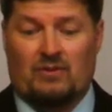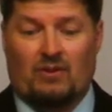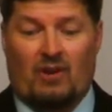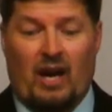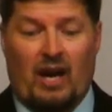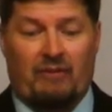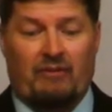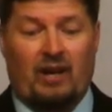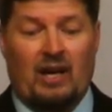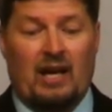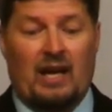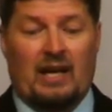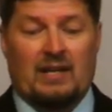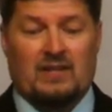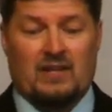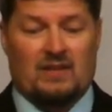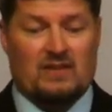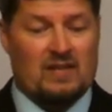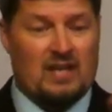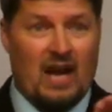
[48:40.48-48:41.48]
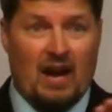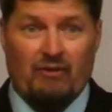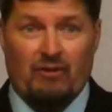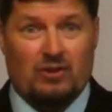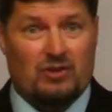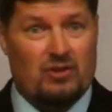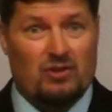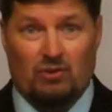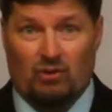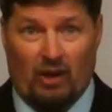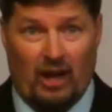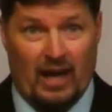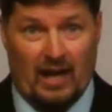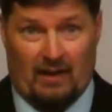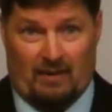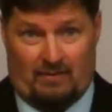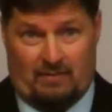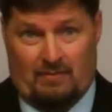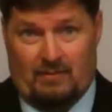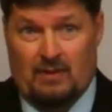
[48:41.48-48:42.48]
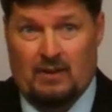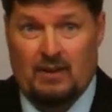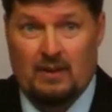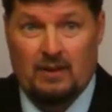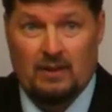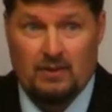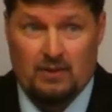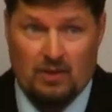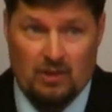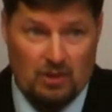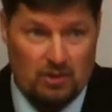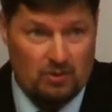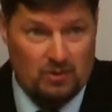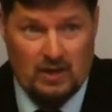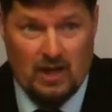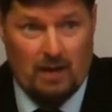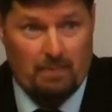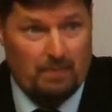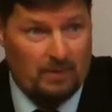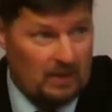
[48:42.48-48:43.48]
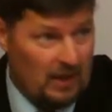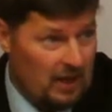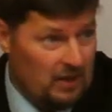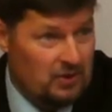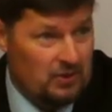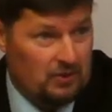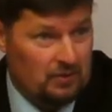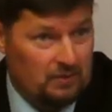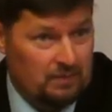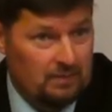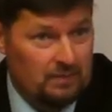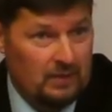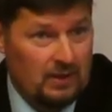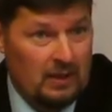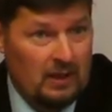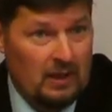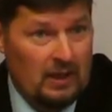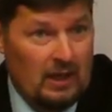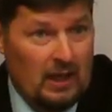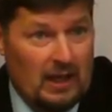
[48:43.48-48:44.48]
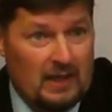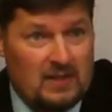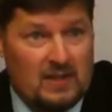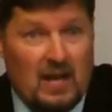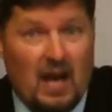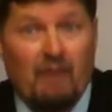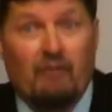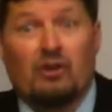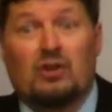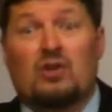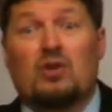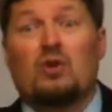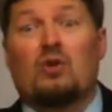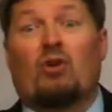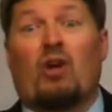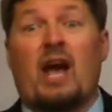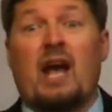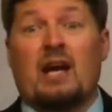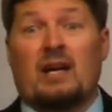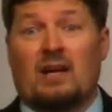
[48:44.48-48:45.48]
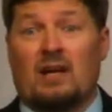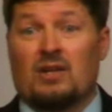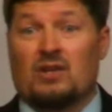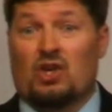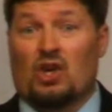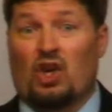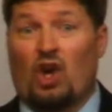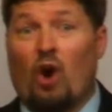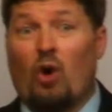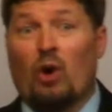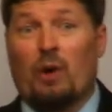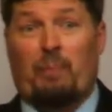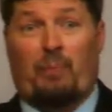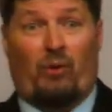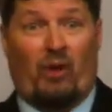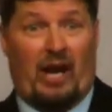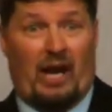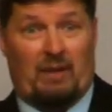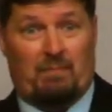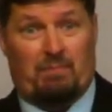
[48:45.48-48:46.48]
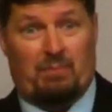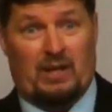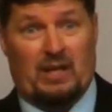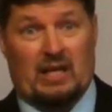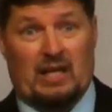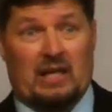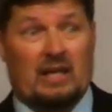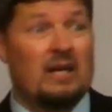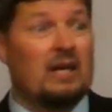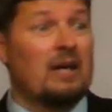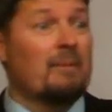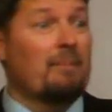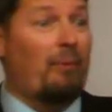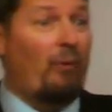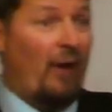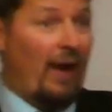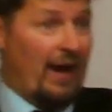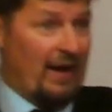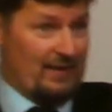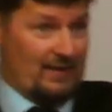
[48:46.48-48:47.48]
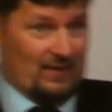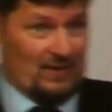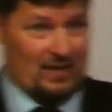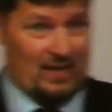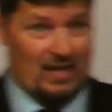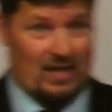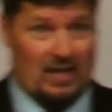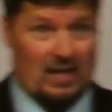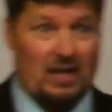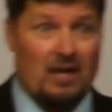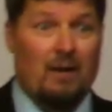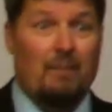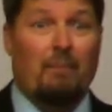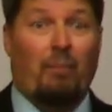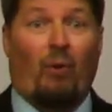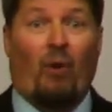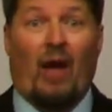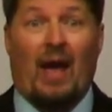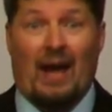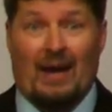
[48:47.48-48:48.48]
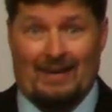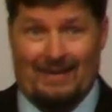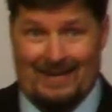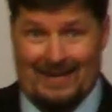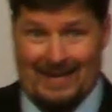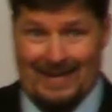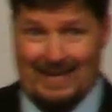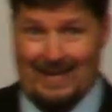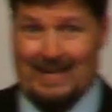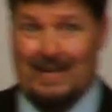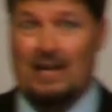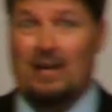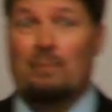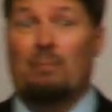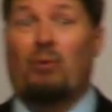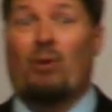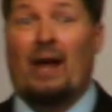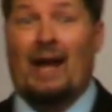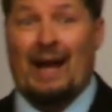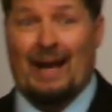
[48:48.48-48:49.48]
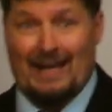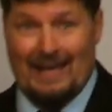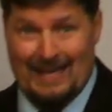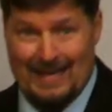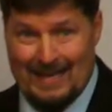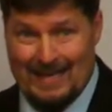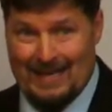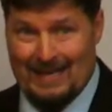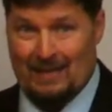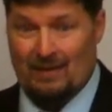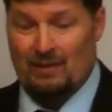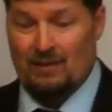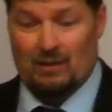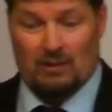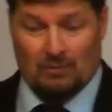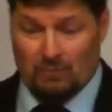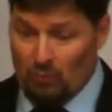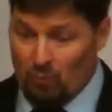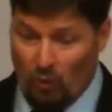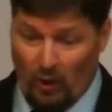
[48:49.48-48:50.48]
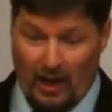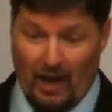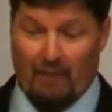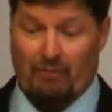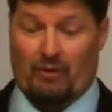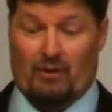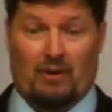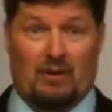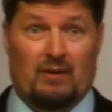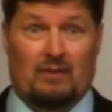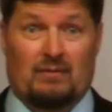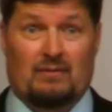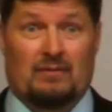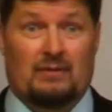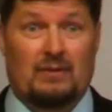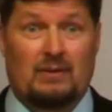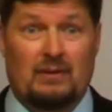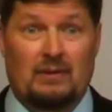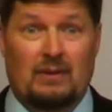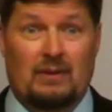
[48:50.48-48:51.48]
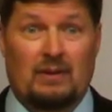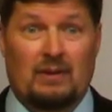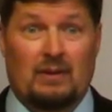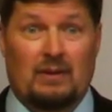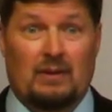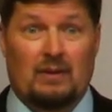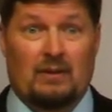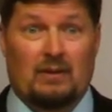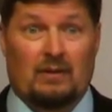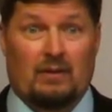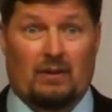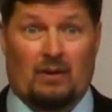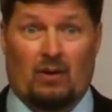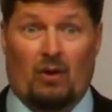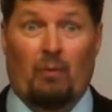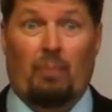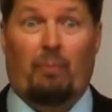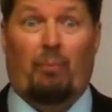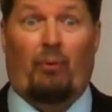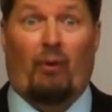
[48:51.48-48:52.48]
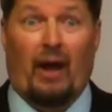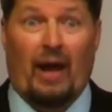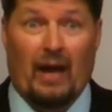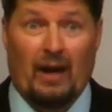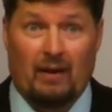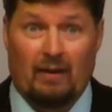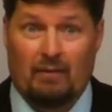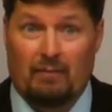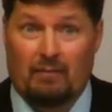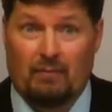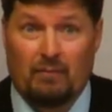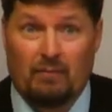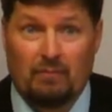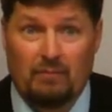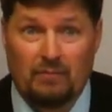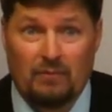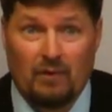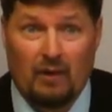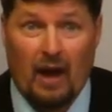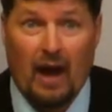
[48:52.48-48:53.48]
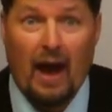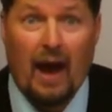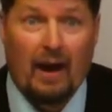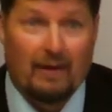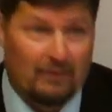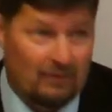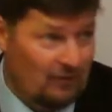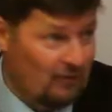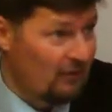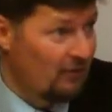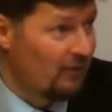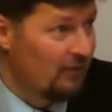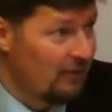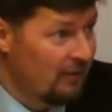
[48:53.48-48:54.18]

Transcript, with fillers: life, is it's never too late to use that potential. It's never too late to go to plan B Plan C, Plan D, Plan E, whatever. You know, Plan S,